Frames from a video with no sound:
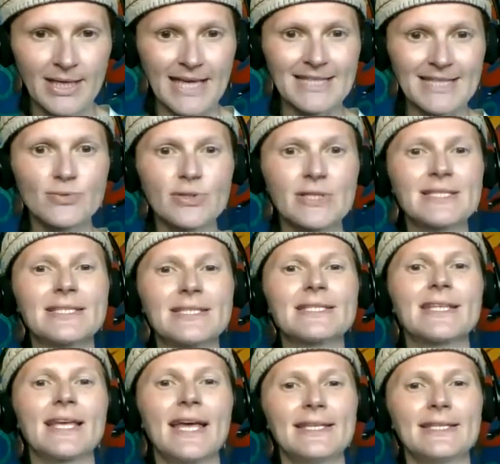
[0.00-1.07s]
And so they
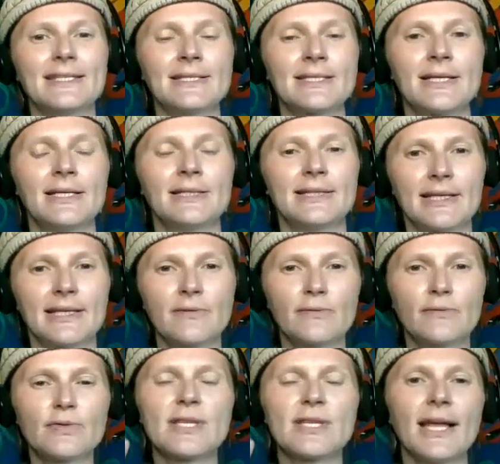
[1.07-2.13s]
decided that it
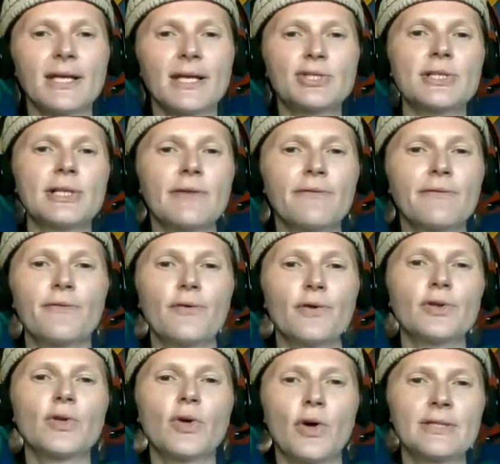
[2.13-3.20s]
was actually the
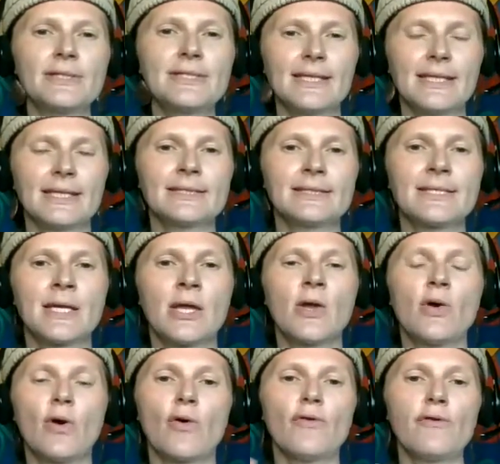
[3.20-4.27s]
third continent
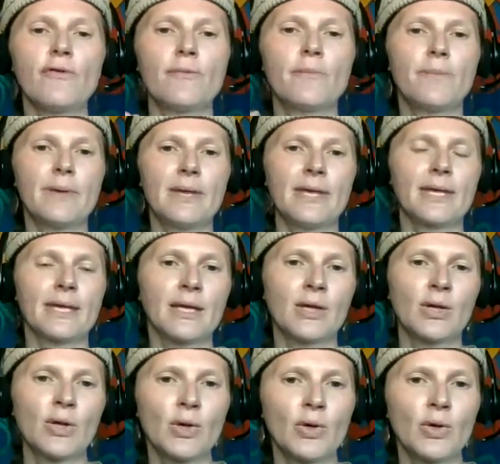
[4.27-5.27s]
of being